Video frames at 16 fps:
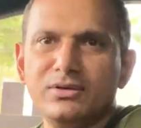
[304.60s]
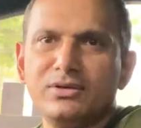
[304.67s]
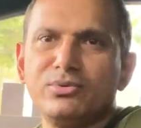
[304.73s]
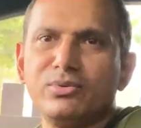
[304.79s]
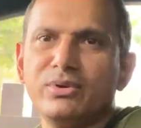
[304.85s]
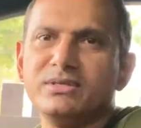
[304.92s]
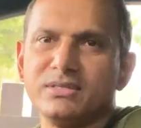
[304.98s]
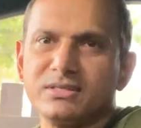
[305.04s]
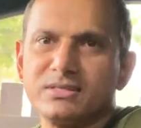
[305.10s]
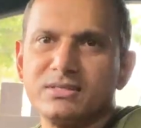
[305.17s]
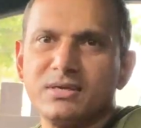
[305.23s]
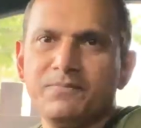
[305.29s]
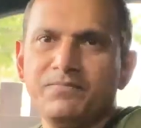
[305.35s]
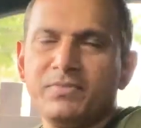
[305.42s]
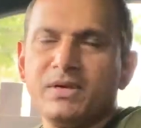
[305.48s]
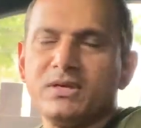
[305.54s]
decreases.
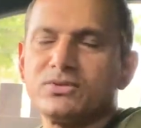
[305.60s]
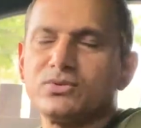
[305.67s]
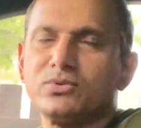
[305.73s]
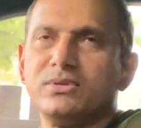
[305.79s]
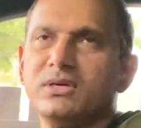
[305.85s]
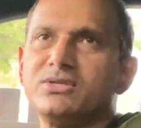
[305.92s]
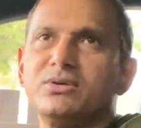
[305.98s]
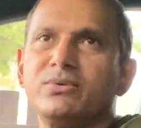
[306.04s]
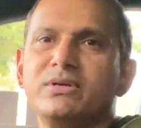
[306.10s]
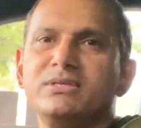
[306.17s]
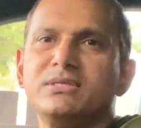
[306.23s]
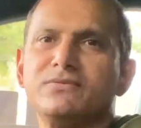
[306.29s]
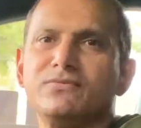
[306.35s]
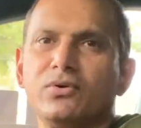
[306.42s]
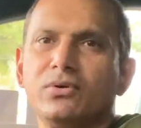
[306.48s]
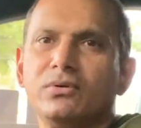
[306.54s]
So that's the
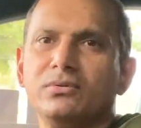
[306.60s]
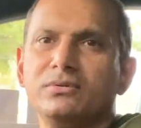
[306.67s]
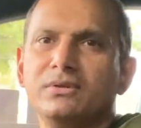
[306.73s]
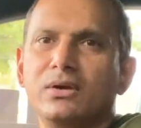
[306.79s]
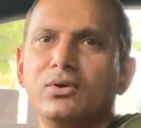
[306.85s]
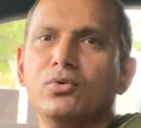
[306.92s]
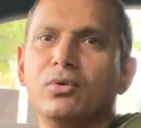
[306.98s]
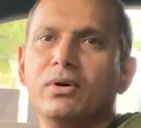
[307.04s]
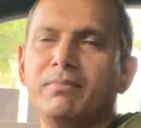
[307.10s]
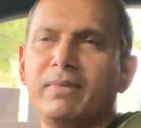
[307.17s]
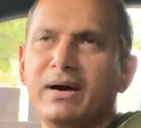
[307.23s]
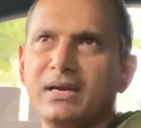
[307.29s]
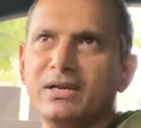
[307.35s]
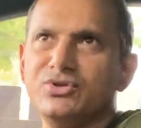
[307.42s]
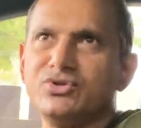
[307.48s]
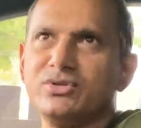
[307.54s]
reason for the lower
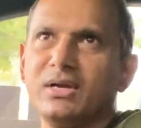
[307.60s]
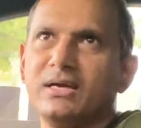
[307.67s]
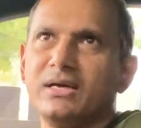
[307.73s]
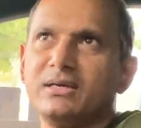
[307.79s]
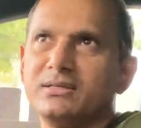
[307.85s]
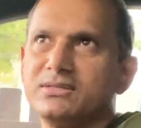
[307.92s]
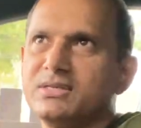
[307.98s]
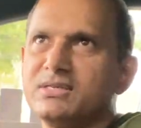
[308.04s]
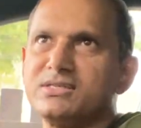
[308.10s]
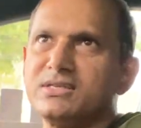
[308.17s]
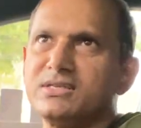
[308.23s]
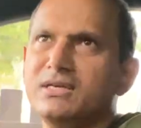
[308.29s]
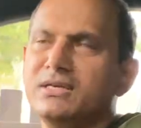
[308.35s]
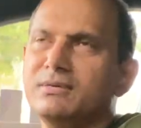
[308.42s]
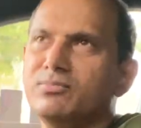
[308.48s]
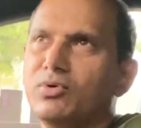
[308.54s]
mileage, like
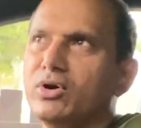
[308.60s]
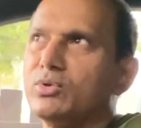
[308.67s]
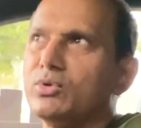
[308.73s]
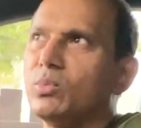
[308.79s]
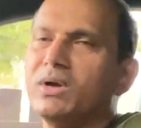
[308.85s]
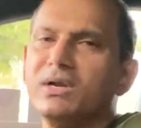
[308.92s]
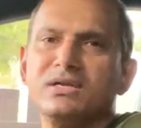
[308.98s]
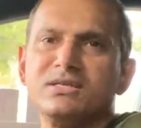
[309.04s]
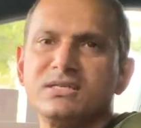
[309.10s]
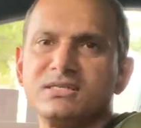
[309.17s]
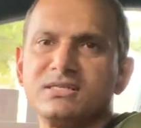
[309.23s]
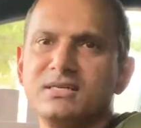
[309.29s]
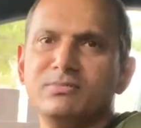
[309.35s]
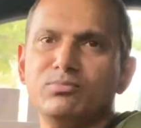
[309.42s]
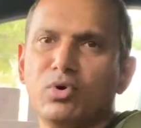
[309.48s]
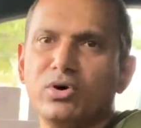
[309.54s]
16.1 and
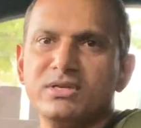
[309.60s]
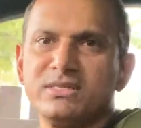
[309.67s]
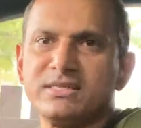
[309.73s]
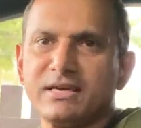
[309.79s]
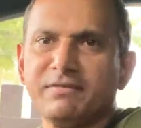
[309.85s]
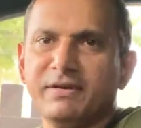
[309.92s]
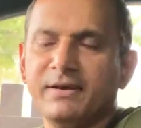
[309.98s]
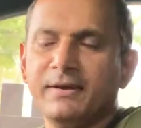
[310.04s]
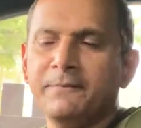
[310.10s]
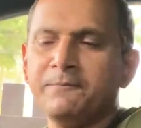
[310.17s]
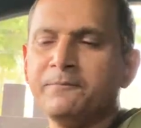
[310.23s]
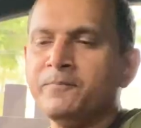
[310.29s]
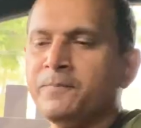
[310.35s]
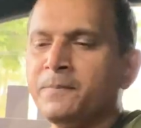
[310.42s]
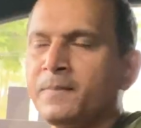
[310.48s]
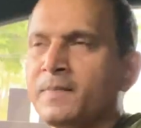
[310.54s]
16.7.
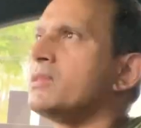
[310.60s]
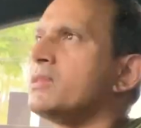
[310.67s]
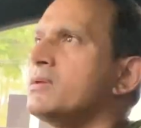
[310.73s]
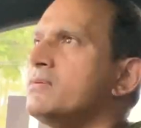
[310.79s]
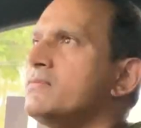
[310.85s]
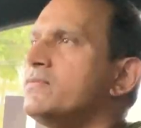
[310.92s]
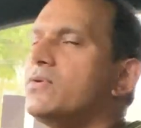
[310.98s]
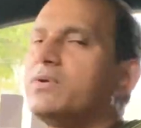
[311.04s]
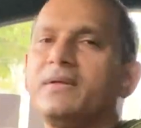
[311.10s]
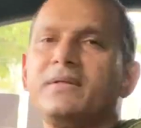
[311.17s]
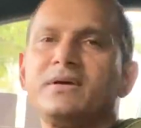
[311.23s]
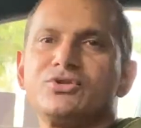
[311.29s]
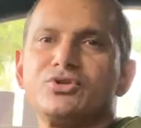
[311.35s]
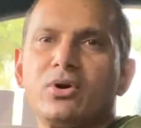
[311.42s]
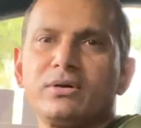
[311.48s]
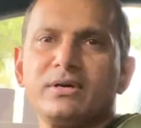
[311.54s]
For
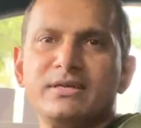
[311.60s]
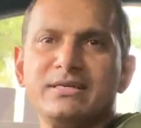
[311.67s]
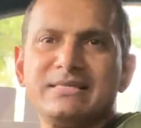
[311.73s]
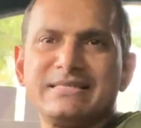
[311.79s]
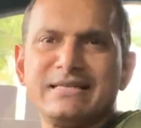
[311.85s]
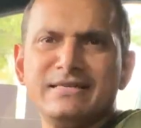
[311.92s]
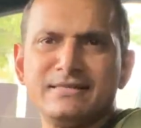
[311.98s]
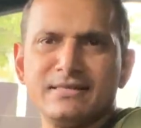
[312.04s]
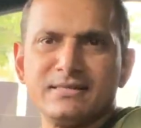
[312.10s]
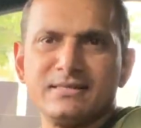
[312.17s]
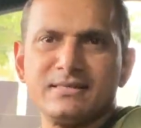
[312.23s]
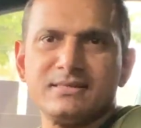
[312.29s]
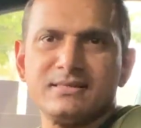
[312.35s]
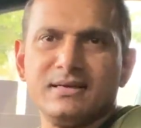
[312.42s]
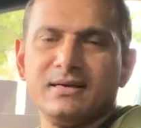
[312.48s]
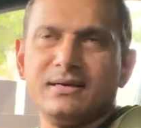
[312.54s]
other shorter
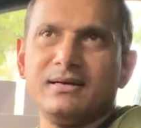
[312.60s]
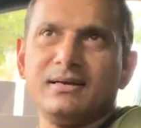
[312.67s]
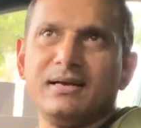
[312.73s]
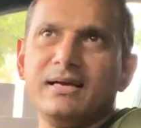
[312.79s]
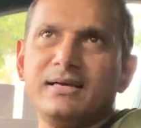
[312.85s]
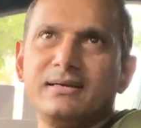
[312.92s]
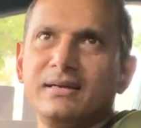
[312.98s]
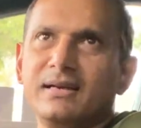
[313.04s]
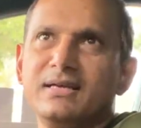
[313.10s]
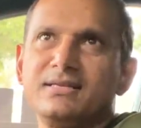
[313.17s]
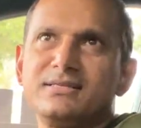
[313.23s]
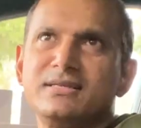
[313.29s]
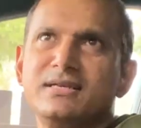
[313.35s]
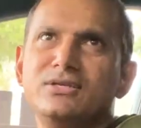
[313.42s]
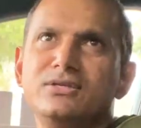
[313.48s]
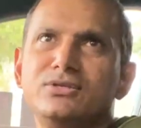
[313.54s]
distances, like
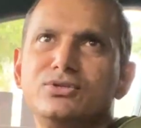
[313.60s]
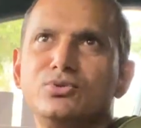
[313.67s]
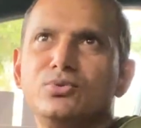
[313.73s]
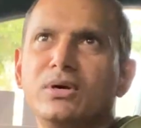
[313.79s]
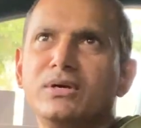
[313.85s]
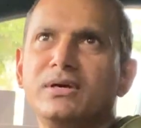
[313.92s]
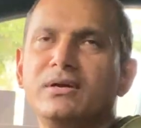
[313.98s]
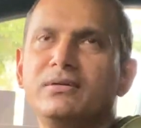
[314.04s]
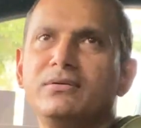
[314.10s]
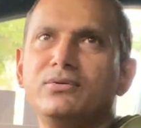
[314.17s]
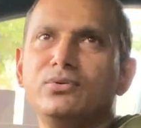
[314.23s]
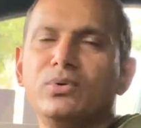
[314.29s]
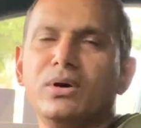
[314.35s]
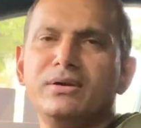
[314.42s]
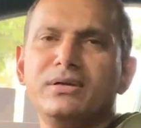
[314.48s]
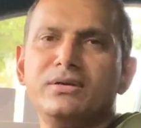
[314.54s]
less than
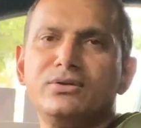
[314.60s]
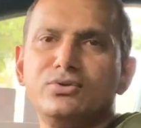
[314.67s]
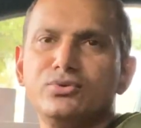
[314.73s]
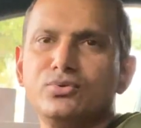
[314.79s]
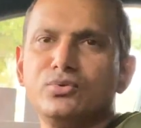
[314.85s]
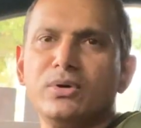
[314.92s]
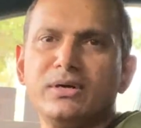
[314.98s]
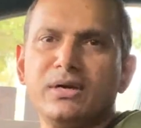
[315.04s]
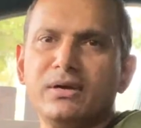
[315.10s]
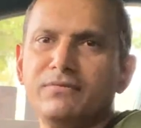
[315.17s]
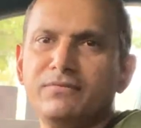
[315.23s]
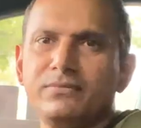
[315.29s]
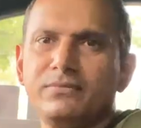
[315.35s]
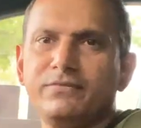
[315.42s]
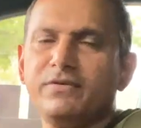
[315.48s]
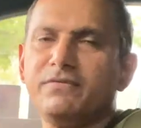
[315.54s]
200 to
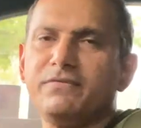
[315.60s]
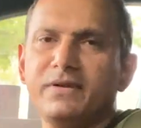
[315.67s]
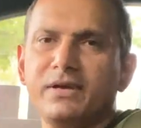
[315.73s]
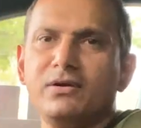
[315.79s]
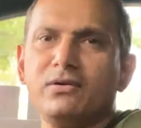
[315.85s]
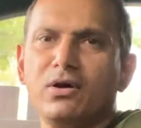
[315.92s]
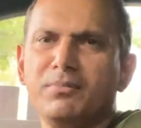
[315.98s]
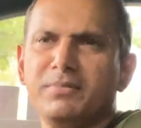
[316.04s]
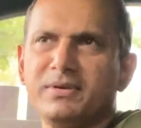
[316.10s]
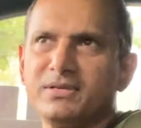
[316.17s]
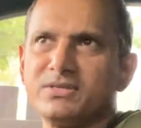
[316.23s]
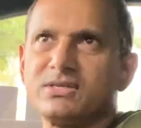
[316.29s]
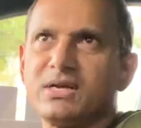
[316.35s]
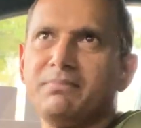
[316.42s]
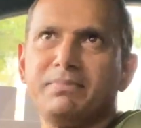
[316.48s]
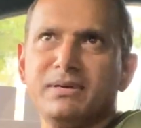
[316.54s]
250
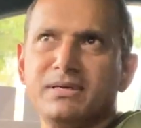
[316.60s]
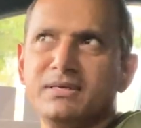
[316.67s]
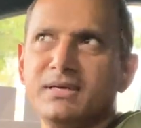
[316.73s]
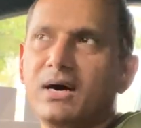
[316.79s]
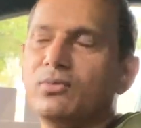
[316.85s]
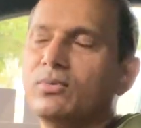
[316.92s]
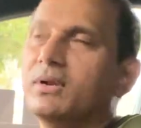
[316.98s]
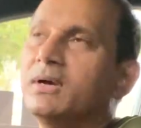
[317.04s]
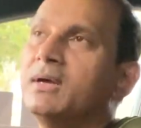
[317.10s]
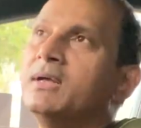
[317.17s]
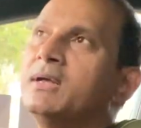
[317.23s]
kilometers up and down,